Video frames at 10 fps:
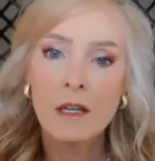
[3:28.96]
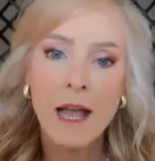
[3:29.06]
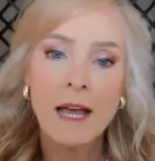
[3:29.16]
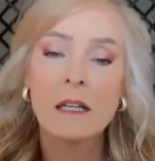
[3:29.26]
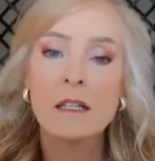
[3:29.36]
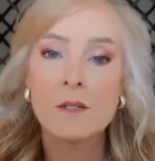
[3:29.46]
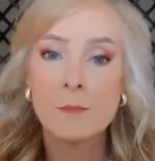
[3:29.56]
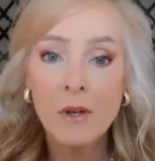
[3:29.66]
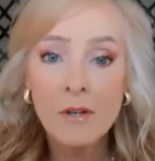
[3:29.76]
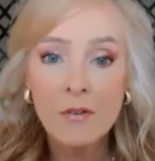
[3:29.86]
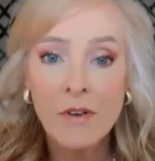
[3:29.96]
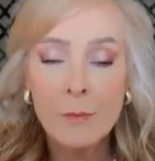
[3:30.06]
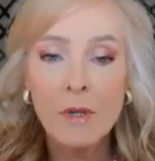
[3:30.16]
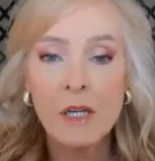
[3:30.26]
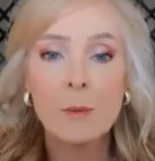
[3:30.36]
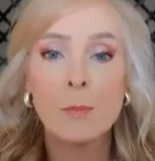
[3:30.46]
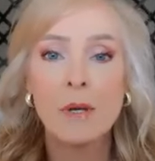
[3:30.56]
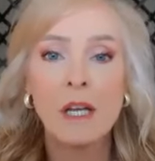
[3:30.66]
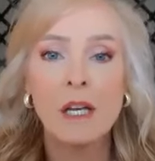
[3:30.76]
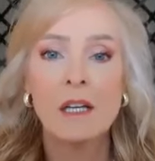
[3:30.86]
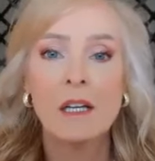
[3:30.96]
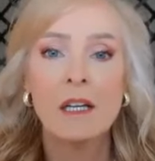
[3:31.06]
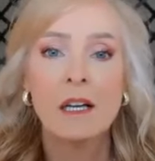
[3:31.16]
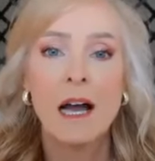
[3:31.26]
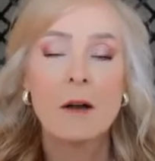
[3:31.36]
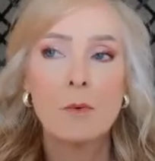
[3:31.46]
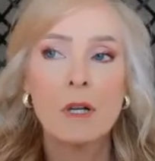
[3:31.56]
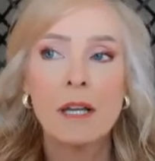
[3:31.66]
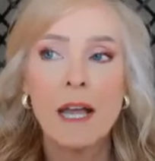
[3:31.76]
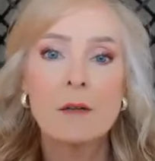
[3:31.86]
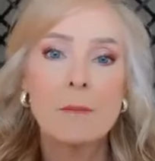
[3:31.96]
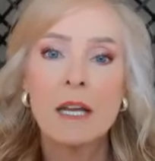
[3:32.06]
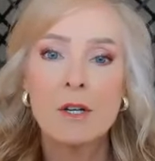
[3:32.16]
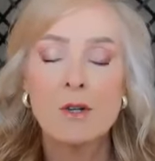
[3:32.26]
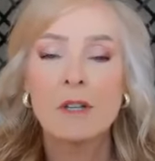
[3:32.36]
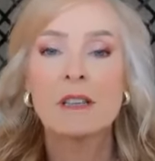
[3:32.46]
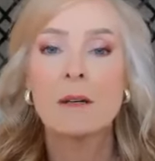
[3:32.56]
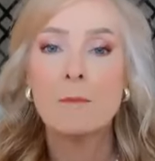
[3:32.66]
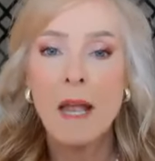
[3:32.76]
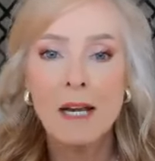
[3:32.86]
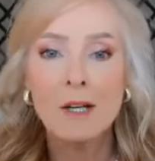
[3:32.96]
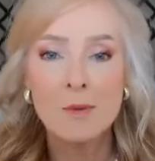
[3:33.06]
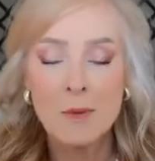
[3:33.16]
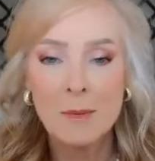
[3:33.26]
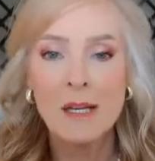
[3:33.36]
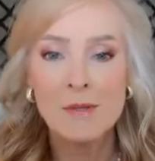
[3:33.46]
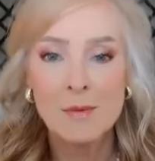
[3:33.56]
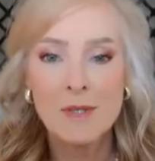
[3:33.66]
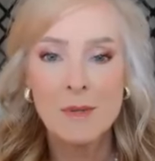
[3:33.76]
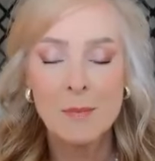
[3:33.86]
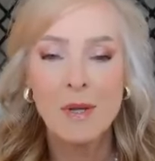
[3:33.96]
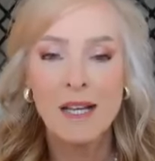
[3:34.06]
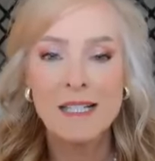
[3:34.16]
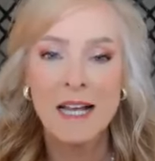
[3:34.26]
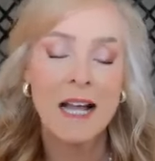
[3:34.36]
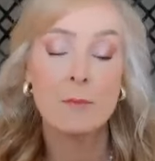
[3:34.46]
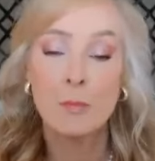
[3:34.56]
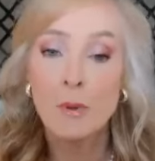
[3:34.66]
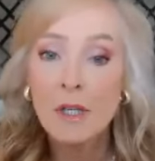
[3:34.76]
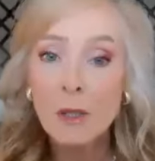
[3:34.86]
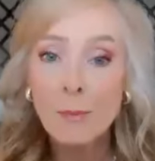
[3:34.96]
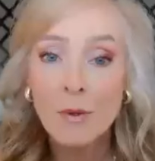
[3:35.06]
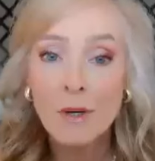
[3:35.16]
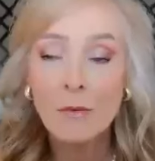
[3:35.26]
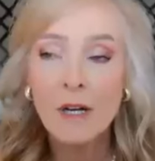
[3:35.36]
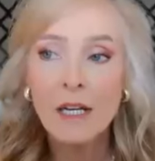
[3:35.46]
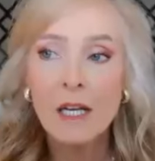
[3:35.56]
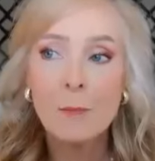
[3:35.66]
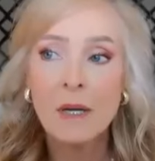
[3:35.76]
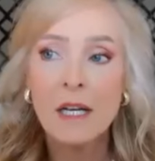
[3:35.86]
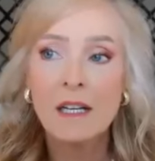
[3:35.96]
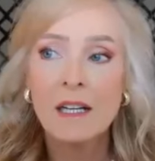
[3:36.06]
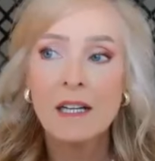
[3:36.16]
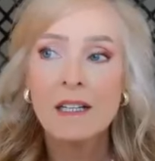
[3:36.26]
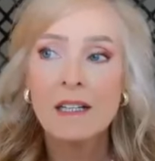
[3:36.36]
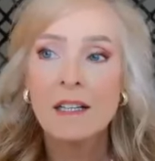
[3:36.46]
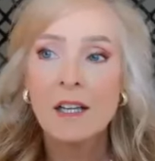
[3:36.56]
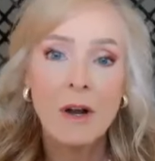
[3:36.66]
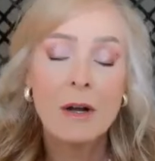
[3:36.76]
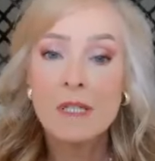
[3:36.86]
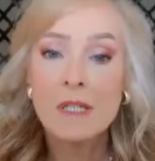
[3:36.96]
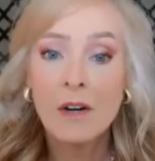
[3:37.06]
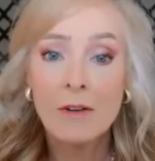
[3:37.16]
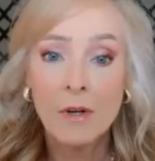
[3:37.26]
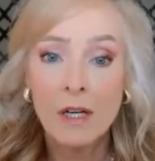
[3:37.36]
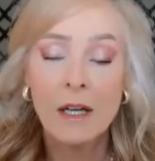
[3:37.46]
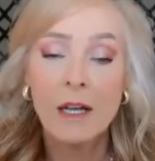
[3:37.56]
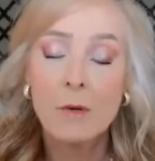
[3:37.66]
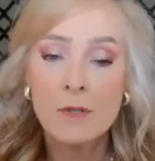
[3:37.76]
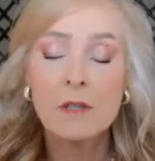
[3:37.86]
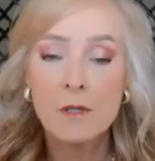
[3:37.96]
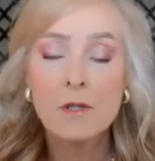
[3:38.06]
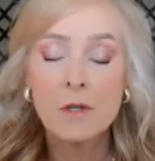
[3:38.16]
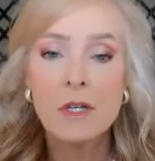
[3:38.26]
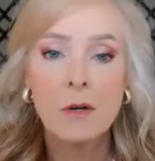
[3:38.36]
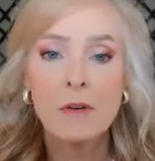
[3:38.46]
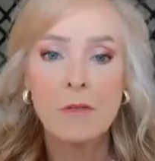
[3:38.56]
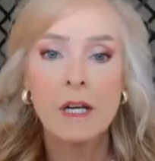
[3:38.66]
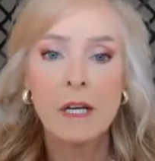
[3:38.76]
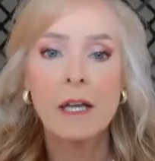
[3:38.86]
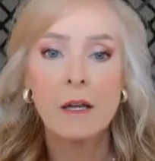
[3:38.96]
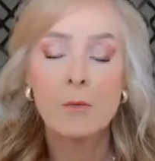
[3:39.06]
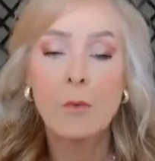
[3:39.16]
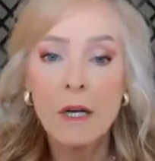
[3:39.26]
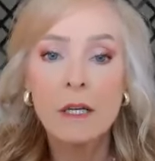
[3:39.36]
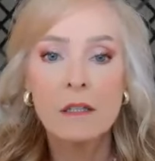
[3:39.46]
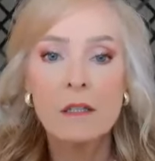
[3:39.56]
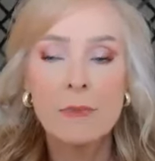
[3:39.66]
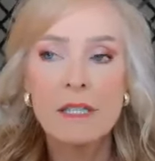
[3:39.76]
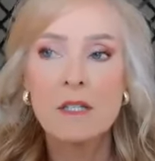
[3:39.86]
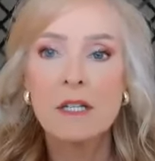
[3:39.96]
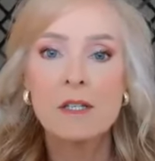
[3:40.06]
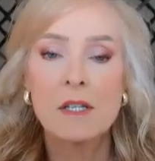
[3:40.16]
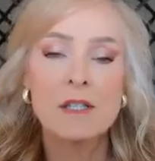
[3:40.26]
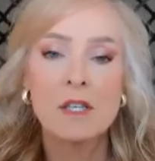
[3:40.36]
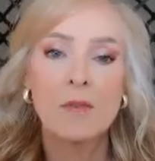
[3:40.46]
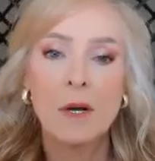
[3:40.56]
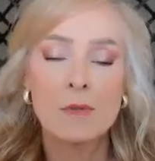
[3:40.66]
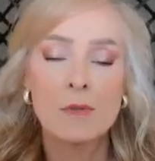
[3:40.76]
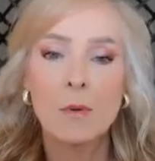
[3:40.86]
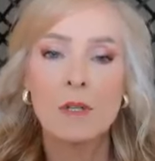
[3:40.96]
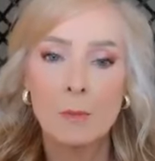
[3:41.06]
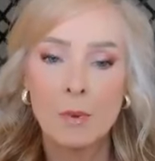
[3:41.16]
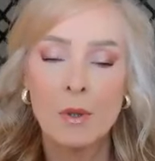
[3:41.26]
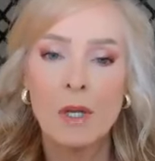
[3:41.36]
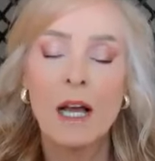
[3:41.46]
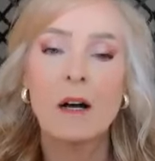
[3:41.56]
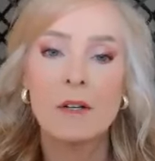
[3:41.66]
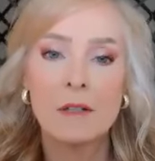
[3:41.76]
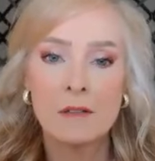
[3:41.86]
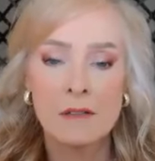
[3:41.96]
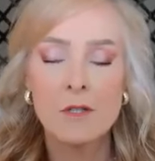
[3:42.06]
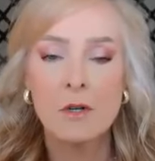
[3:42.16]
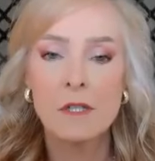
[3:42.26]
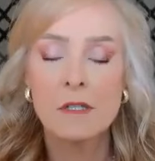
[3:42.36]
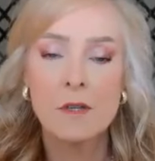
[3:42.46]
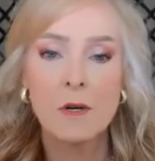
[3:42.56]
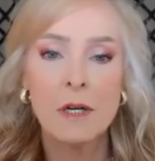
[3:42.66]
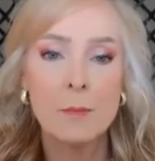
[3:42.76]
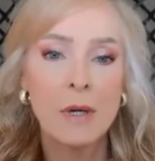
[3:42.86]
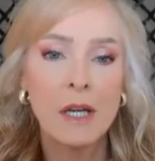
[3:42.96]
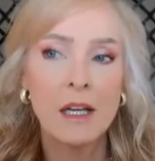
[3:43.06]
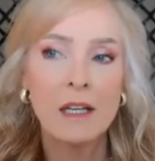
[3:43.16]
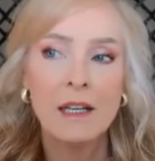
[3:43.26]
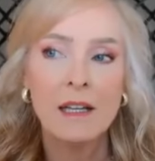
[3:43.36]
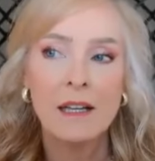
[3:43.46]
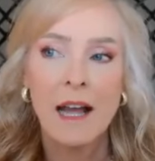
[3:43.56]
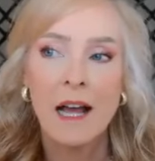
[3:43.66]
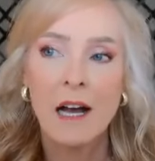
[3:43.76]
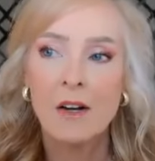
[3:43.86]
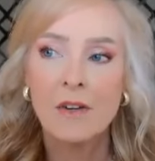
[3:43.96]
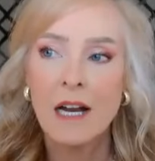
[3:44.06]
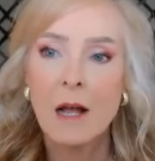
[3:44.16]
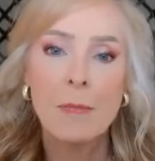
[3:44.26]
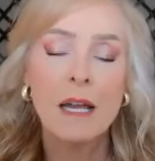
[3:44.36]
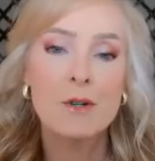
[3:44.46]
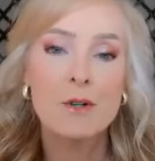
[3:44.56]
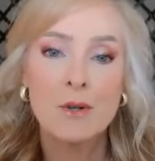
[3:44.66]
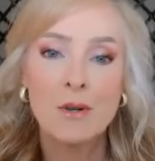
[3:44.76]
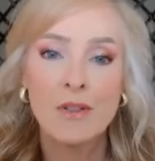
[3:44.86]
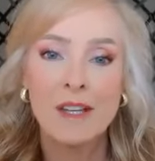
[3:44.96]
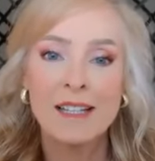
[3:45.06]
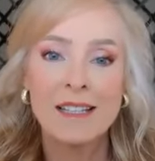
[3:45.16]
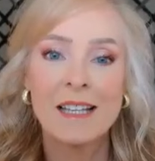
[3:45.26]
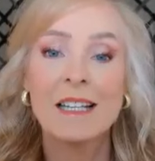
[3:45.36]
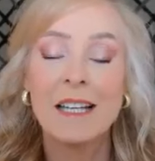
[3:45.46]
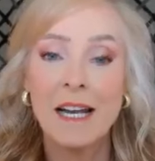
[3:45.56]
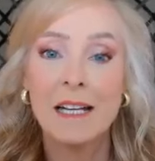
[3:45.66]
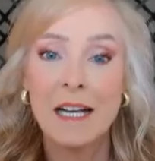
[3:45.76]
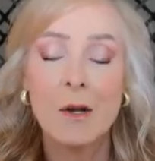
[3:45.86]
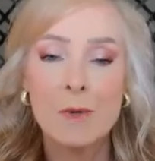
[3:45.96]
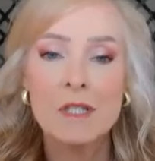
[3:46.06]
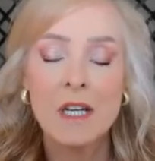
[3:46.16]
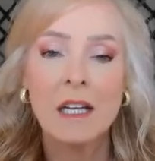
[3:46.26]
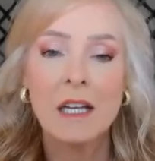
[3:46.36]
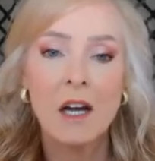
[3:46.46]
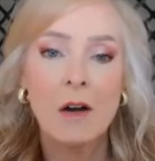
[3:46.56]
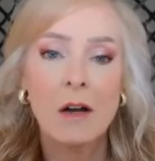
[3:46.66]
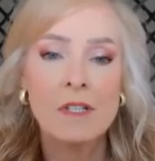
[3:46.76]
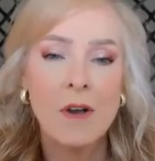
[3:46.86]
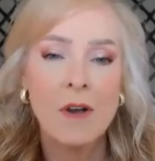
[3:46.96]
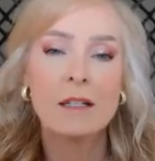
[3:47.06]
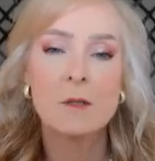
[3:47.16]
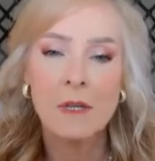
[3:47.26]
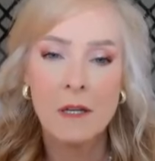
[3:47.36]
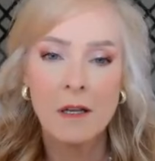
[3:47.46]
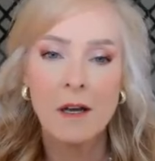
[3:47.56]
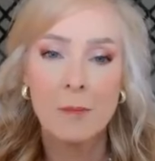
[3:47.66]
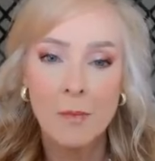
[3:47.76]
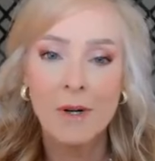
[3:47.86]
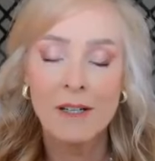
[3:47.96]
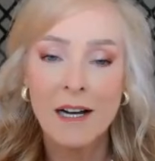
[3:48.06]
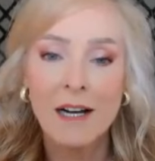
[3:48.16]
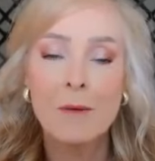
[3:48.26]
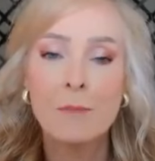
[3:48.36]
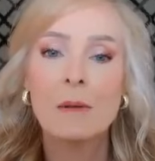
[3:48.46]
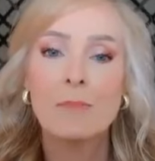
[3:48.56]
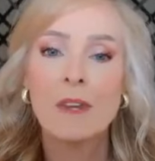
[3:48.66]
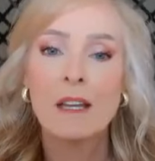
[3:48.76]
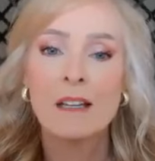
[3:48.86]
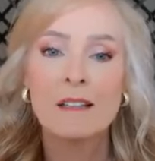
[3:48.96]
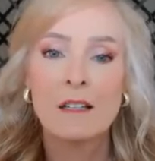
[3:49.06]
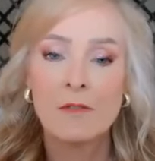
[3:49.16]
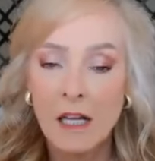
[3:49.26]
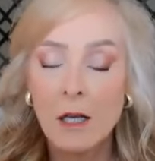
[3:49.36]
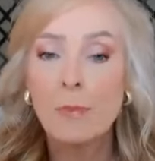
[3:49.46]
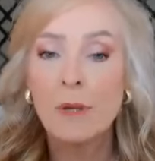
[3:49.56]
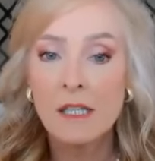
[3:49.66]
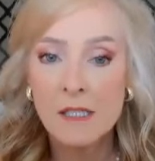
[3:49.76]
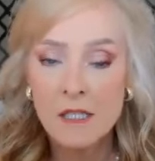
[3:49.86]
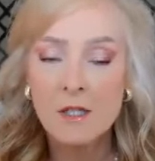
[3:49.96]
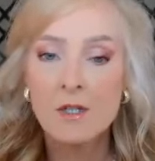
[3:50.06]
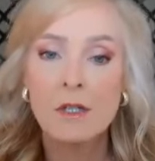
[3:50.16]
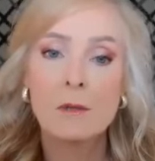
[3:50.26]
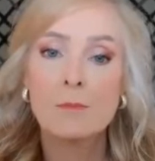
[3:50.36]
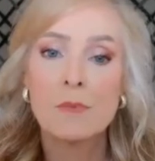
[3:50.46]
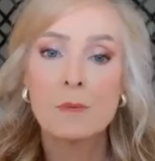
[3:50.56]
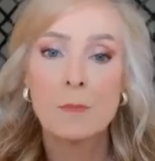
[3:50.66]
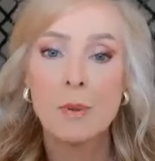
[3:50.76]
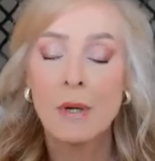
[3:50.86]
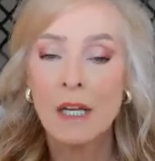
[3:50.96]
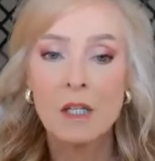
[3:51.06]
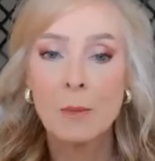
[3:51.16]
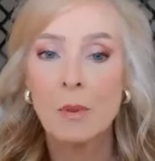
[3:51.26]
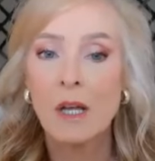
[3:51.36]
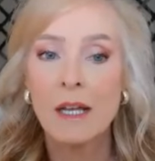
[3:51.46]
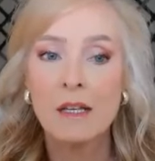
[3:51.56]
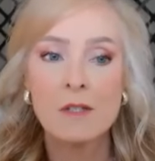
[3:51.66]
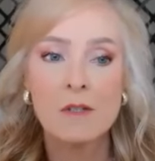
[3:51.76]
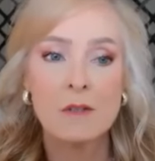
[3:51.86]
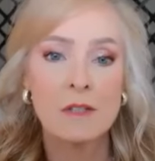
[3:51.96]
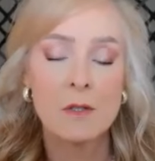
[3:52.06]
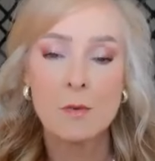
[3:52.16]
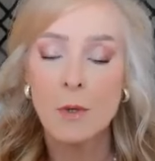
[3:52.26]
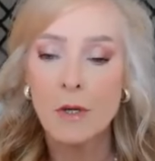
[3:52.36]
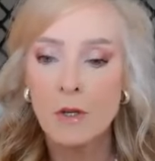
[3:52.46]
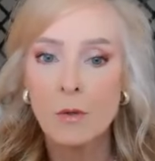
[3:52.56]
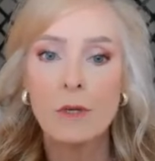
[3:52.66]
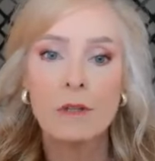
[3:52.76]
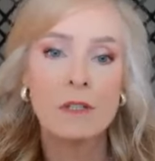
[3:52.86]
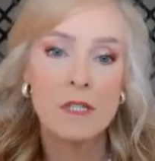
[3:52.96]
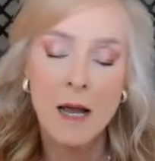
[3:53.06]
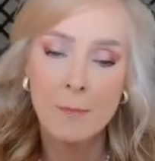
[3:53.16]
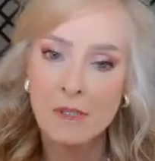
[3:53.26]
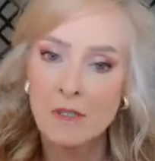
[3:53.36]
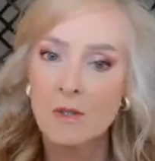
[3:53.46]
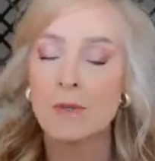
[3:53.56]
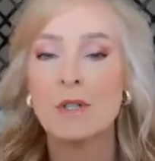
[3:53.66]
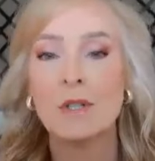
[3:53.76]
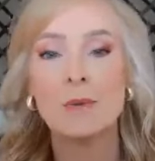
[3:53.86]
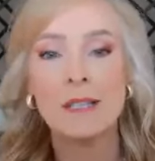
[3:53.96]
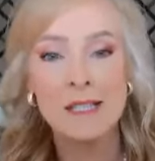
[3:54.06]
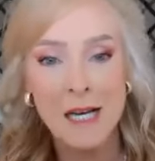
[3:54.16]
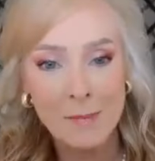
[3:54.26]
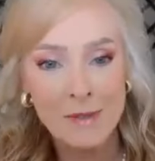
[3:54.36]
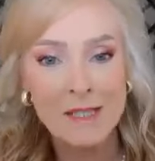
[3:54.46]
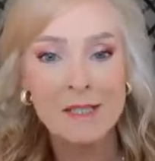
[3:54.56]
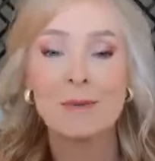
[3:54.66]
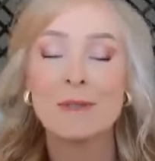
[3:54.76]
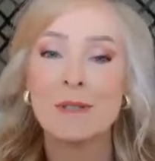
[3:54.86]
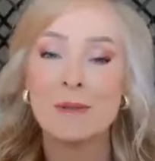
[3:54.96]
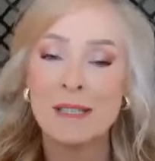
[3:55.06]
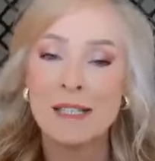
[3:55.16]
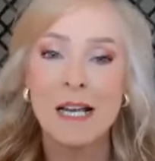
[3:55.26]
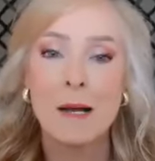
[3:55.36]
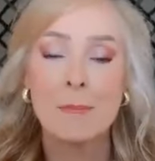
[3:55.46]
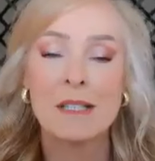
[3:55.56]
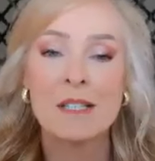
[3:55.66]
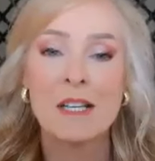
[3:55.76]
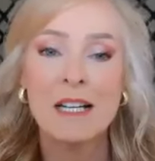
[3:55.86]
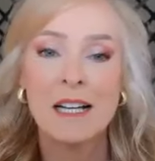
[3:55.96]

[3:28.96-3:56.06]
adding this multifamily company i really had to make sure that the management piece was in place i had a bookkeeper already but you know i was there every day i was at the studio every day running the business and so if i was going to pull out and start this other company how did I make sure that the day to day was taken care of? And so I had to spend a lot more time developing these systems, putting into place this is what you do when this happens, this is what you do when this happens, this is what you do when this happens,